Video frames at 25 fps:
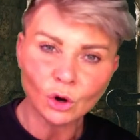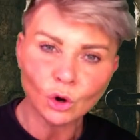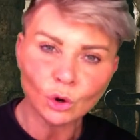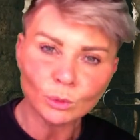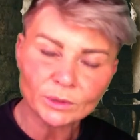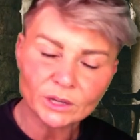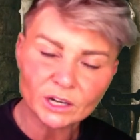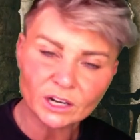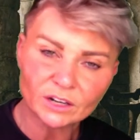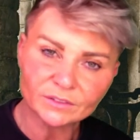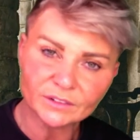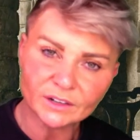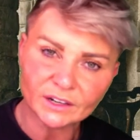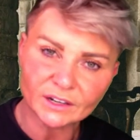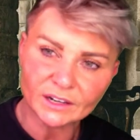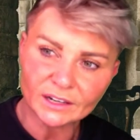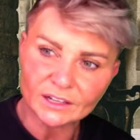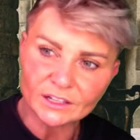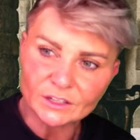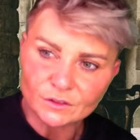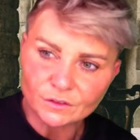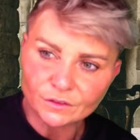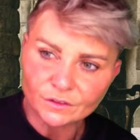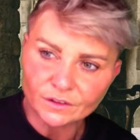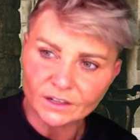I hope you're having a
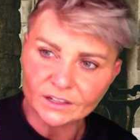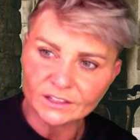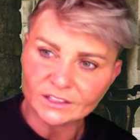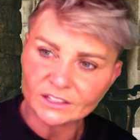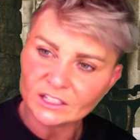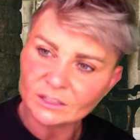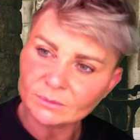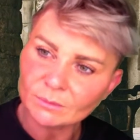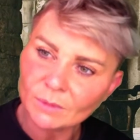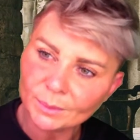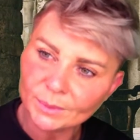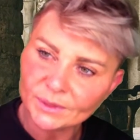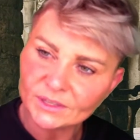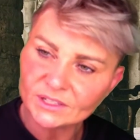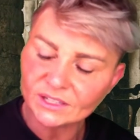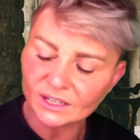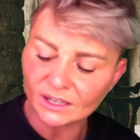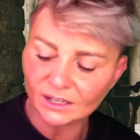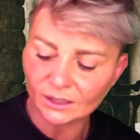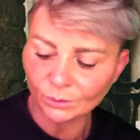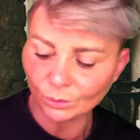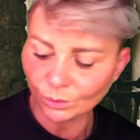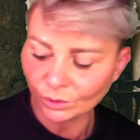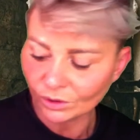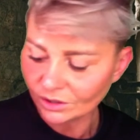nice Friday. You're maybe
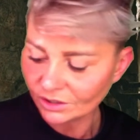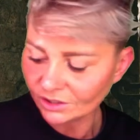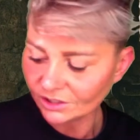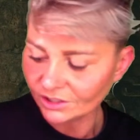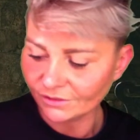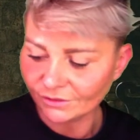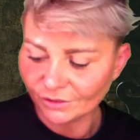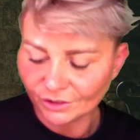sat at work,